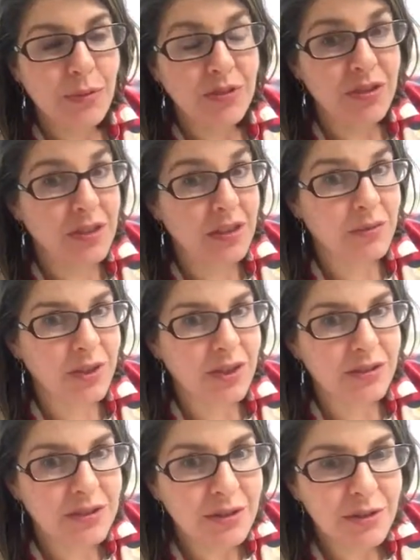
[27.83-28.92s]
which is things we
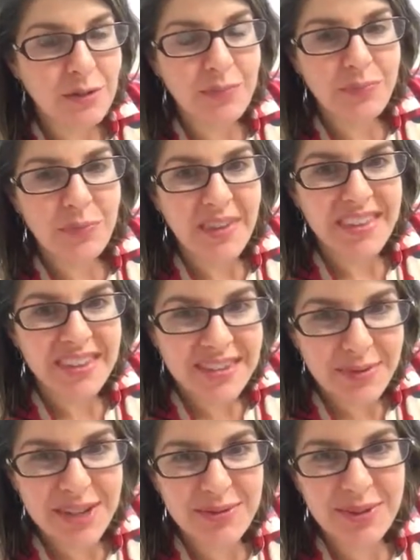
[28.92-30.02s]
can do. This
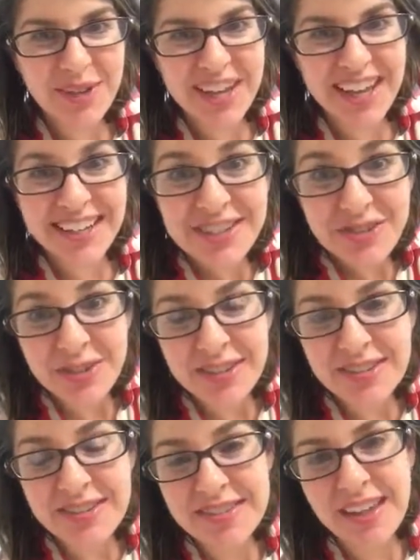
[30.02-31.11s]
week we're looking at
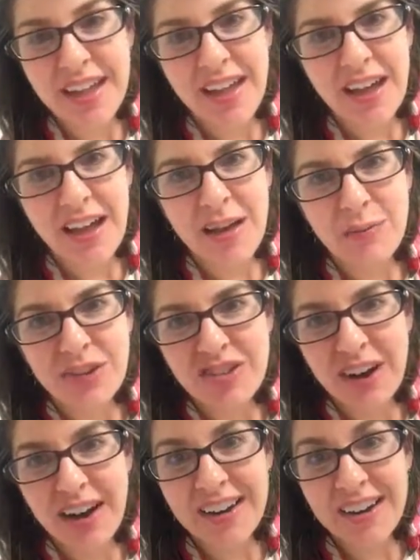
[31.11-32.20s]
interests, which
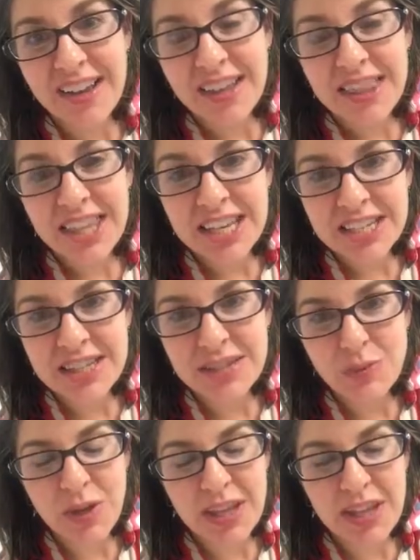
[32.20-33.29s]
are things
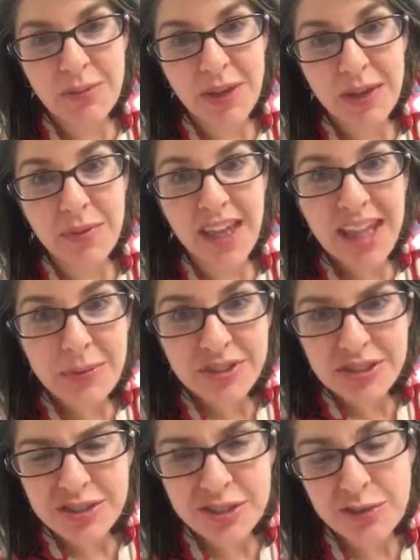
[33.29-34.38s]
we might be able
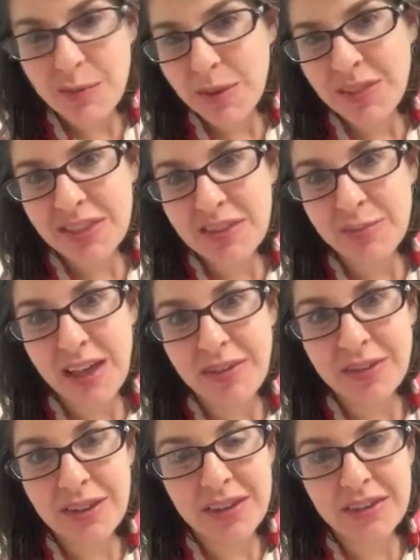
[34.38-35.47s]
to do or maybe things we
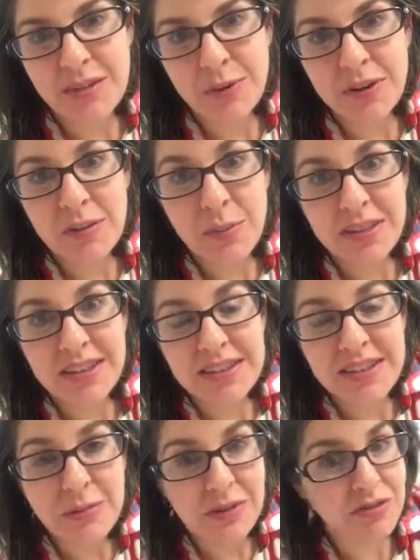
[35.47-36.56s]
haven't yet experienced but that
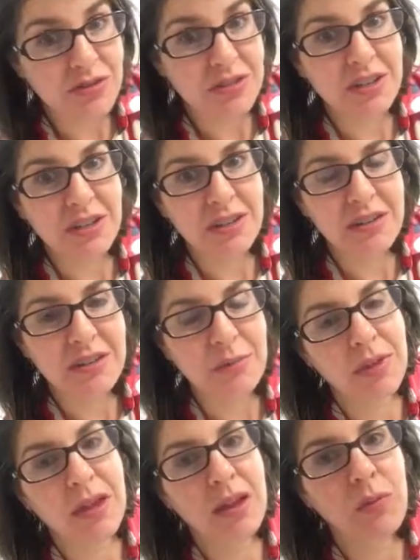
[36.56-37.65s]
seem interesting, that
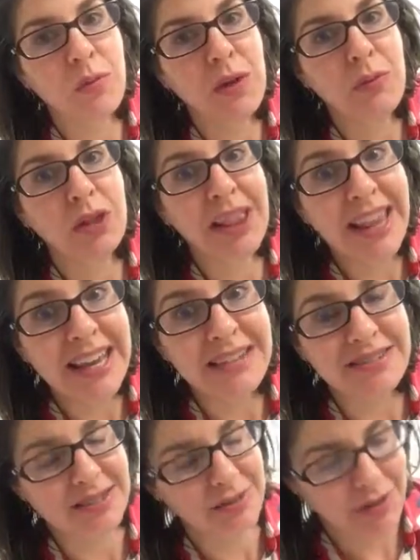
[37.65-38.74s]
seem like we would like
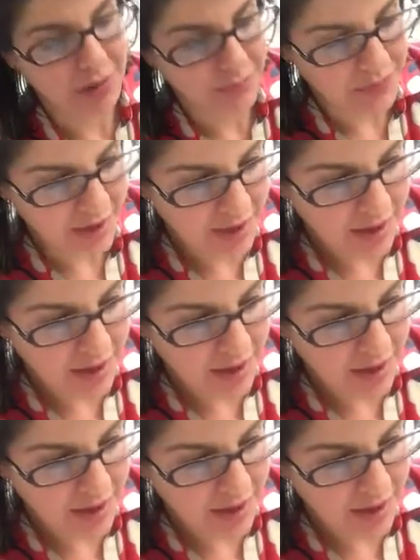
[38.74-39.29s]
to do them.